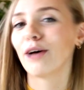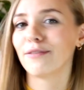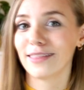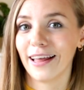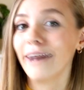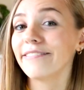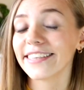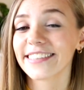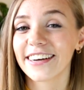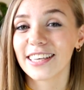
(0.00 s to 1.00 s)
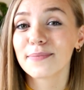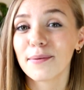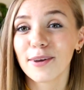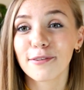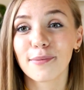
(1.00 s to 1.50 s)
of love as a cast
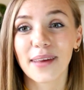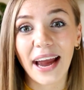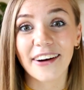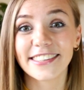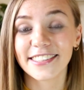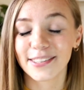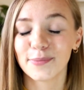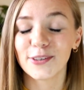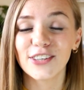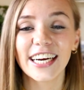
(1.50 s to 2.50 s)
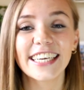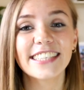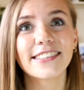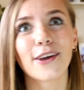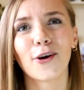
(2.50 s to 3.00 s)
member from the characters on
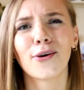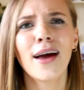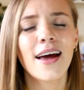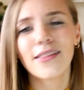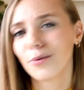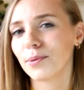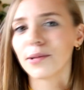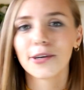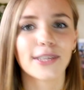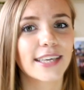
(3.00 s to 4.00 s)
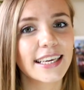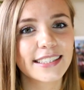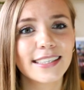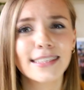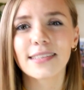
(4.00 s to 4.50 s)
parades. So they'll be blowing you
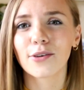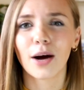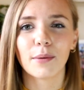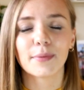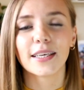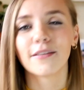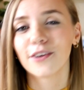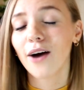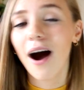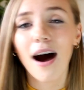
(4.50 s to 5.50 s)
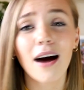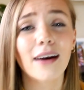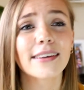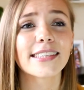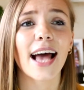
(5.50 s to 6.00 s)
kisses, they'll come up and give you
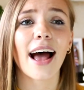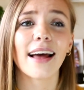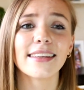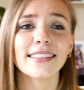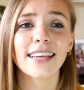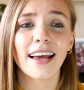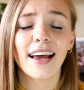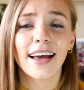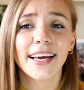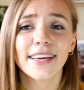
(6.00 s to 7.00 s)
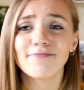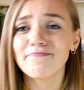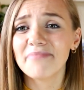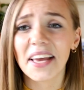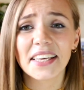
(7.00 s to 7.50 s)
hugs, and
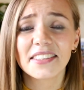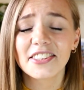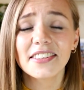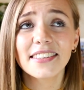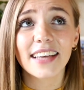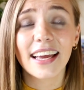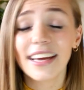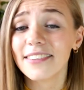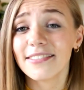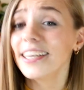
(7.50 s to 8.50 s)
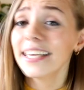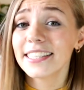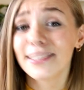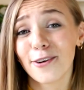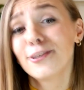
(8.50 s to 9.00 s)
it is
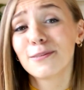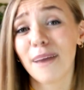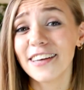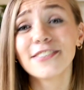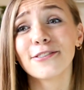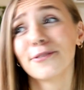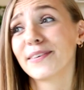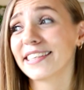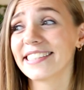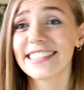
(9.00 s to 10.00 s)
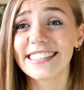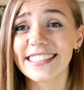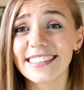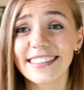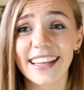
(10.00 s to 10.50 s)
so special
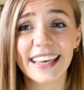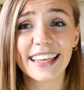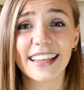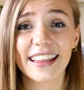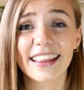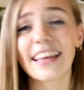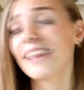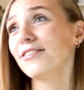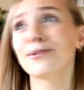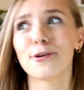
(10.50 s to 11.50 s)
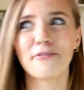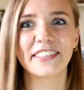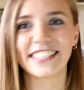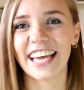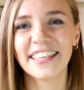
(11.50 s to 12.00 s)
because like they give you so
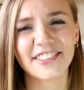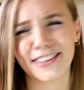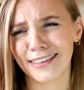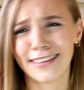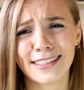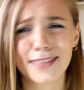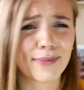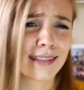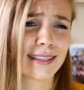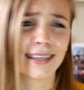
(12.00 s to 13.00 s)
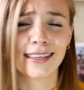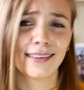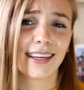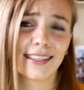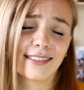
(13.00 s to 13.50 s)
much attention and it's amazing.
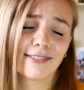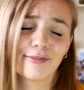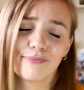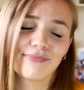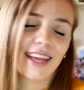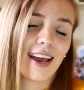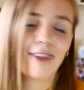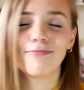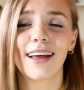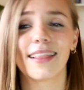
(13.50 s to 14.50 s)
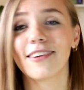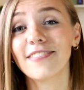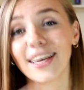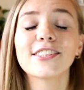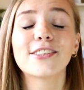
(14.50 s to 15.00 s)
And yeah, I love
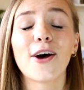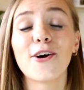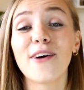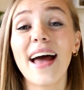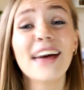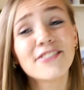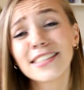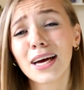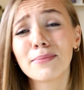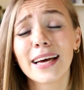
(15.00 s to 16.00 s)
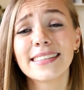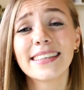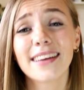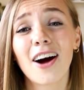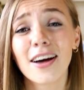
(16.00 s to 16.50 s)
it. So every time that I see
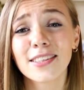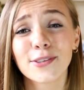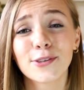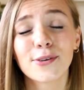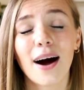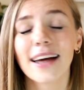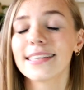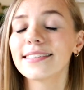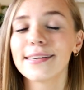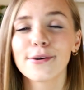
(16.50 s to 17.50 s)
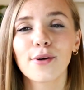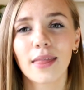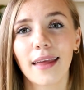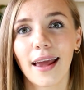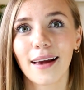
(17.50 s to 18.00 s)
the castle I still
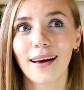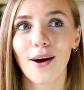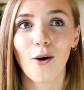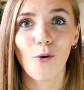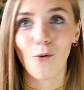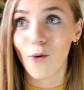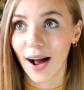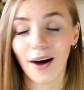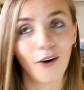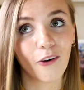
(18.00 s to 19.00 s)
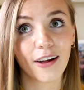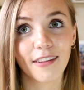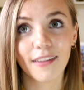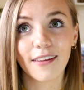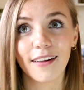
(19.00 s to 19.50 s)
think, wow,
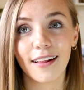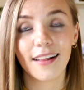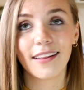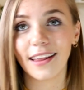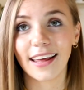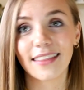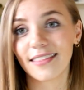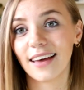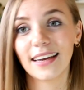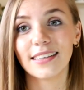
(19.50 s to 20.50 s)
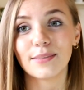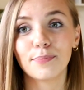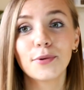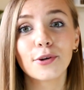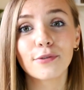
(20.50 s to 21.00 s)
like that is
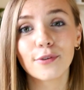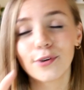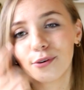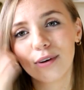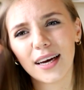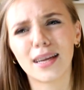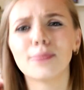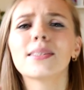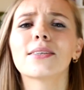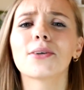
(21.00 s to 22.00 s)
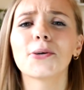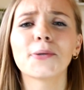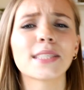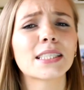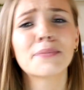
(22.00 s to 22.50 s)
beautiful, and I'm
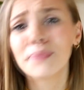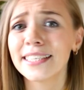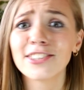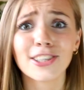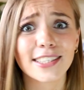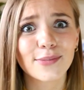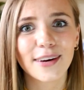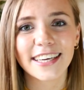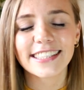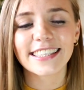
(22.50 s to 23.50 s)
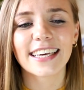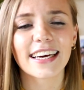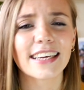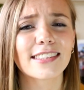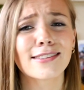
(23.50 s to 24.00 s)
still speechless when I see
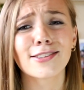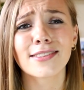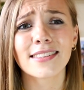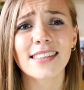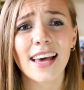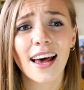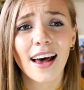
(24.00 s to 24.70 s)
it. It's just